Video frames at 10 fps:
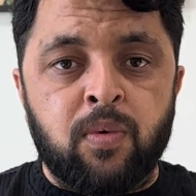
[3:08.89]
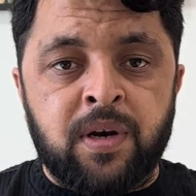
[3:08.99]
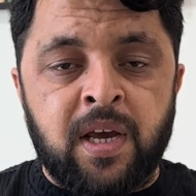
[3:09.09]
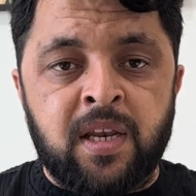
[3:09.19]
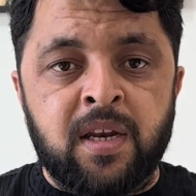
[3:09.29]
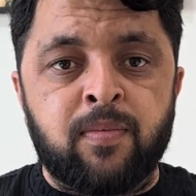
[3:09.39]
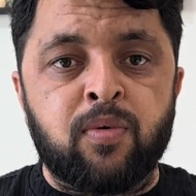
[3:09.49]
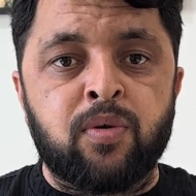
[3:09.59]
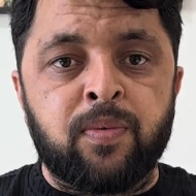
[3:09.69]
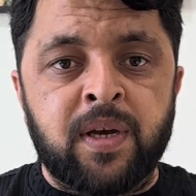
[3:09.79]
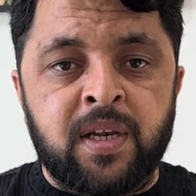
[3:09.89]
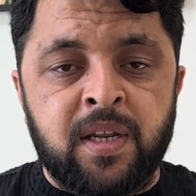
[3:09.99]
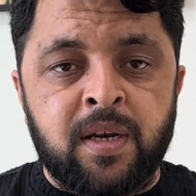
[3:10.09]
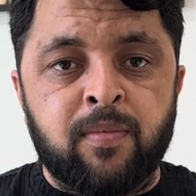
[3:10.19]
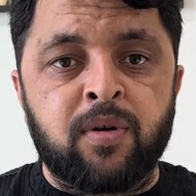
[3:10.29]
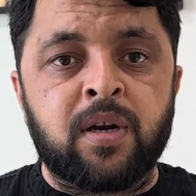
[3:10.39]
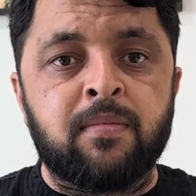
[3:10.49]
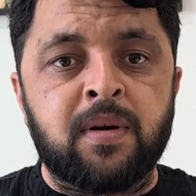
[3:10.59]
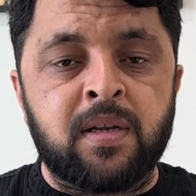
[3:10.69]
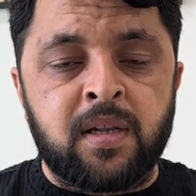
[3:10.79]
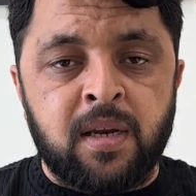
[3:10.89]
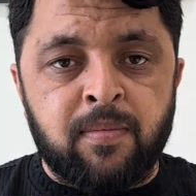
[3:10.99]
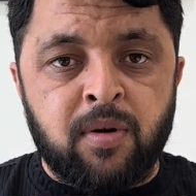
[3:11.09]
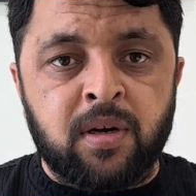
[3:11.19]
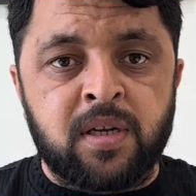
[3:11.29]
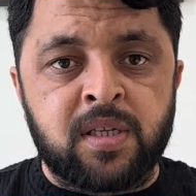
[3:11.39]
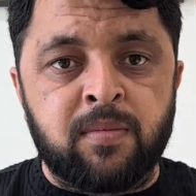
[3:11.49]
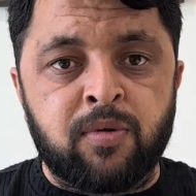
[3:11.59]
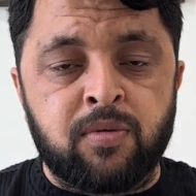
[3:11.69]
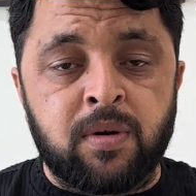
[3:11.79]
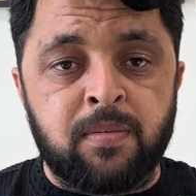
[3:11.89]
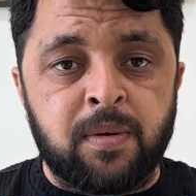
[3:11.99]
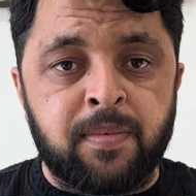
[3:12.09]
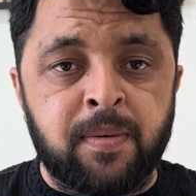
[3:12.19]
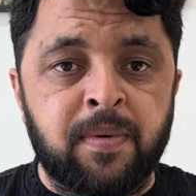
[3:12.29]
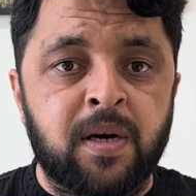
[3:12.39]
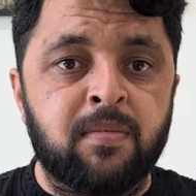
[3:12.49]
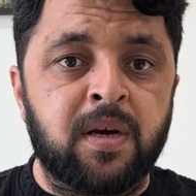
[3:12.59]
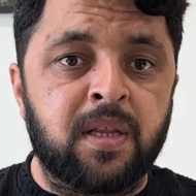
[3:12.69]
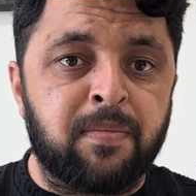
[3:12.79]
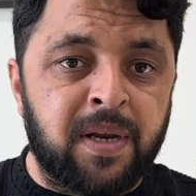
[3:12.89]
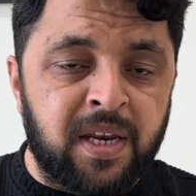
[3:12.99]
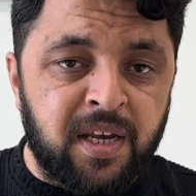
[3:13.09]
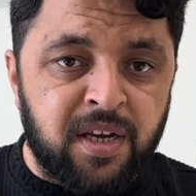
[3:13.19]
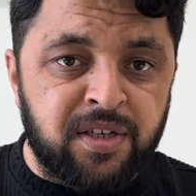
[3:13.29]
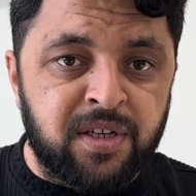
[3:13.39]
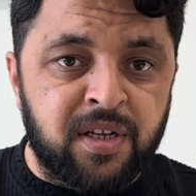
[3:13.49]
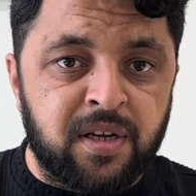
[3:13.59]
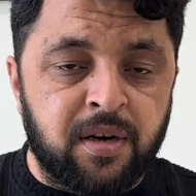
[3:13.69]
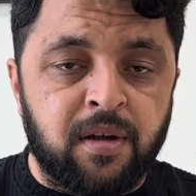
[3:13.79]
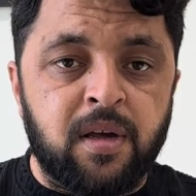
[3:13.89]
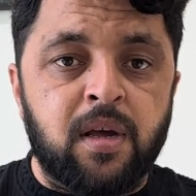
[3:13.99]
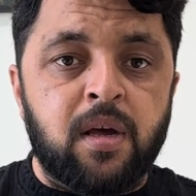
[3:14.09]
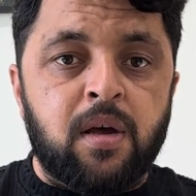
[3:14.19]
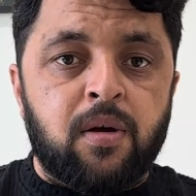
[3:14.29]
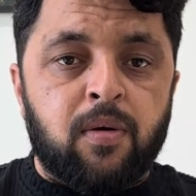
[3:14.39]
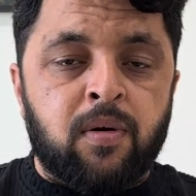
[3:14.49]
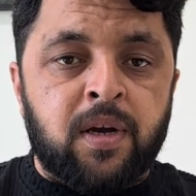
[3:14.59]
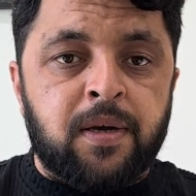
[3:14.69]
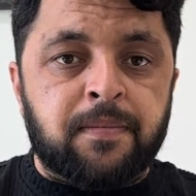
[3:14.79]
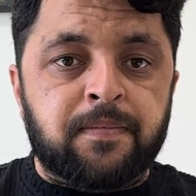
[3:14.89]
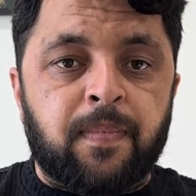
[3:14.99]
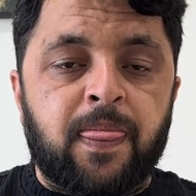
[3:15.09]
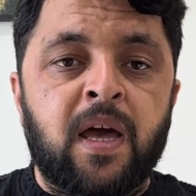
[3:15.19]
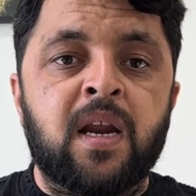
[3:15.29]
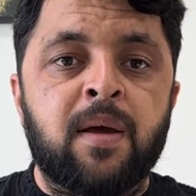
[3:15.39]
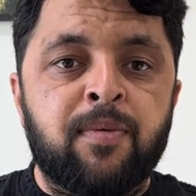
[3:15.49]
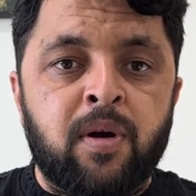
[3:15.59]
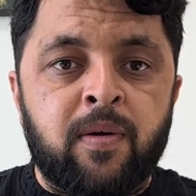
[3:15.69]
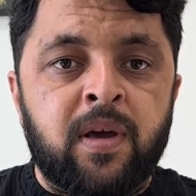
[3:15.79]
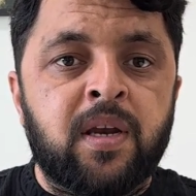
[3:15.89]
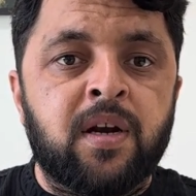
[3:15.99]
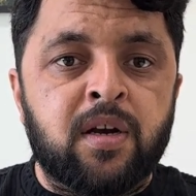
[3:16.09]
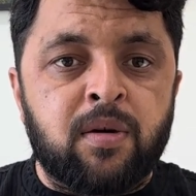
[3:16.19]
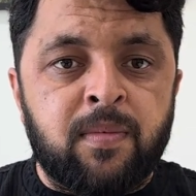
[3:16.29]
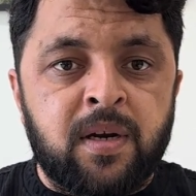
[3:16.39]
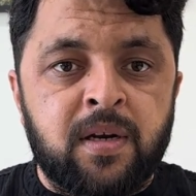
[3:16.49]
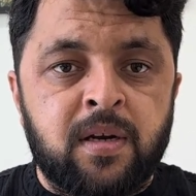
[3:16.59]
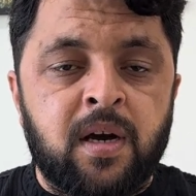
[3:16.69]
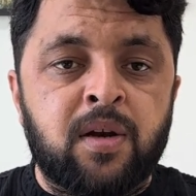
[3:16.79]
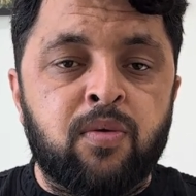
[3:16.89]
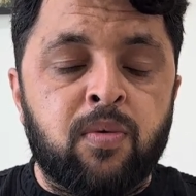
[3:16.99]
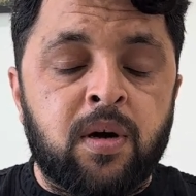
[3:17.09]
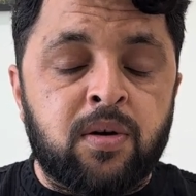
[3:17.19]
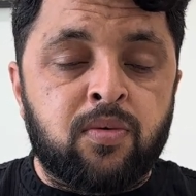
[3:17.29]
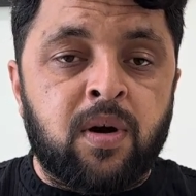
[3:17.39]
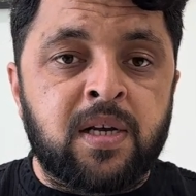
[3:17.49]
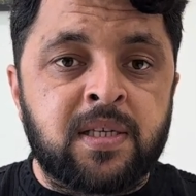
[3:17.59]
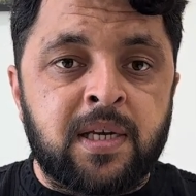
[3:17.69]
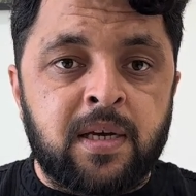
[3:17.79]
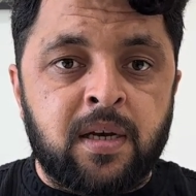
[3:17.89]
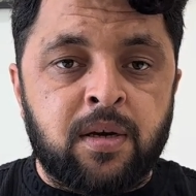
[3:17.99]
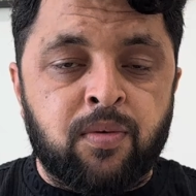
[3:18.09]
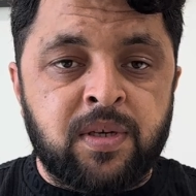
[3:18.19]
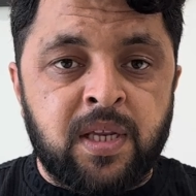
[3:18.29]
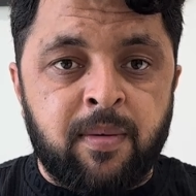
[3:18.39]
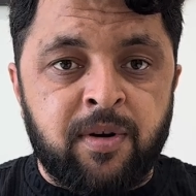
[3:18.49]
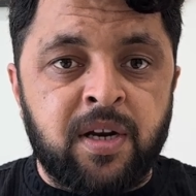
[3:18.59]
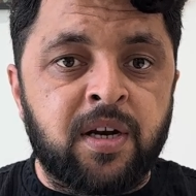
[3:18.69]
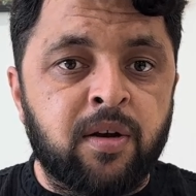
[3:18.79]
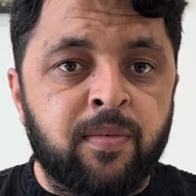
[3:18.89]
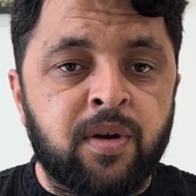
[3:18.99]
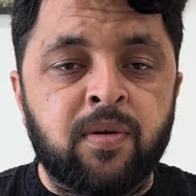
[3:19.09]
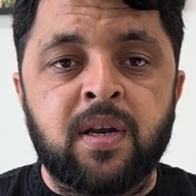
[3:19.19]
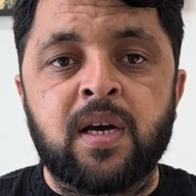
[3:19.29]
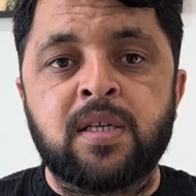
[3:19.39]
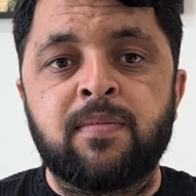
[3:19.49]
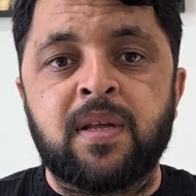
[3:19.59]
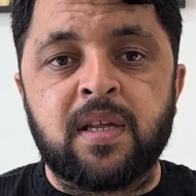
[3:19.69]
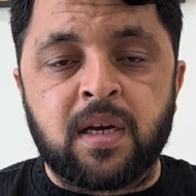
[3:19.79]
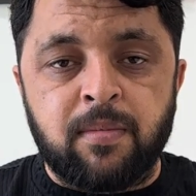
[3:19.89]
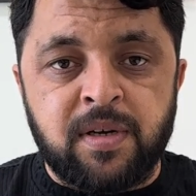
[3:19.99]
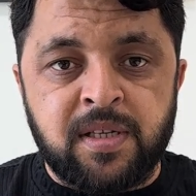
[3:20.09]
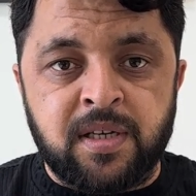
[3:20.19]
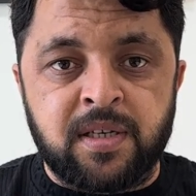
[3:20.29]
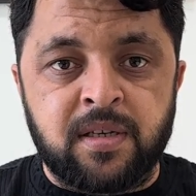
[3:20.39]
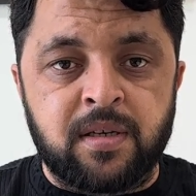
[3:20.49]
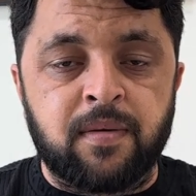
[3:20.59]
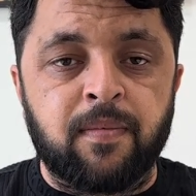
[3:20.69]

Daily report, weekly report, and monthly progress report will be prepared by the planning engineer. Okay, or if you have any document or you want to ask a question about any document, you can ask me in the comment section.